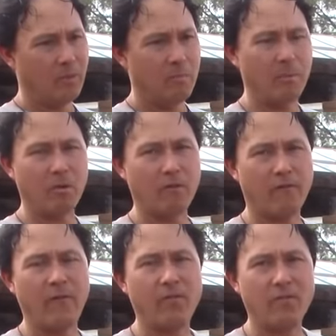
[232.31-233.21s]
maybe over
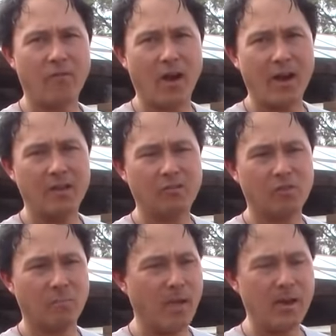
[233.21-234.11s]
50 varieties
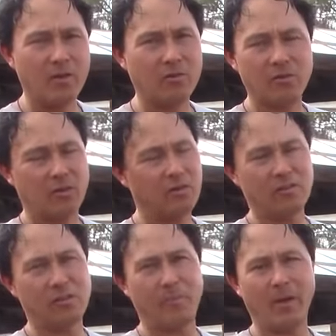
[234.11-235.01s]
of tomatoes. It
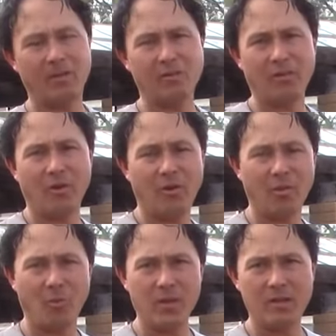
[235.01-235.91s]
just depends on
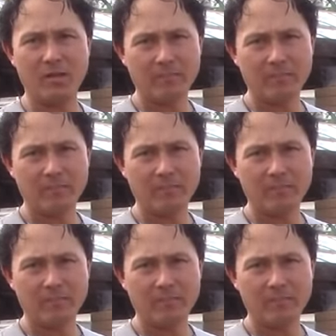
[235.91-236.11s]
the week.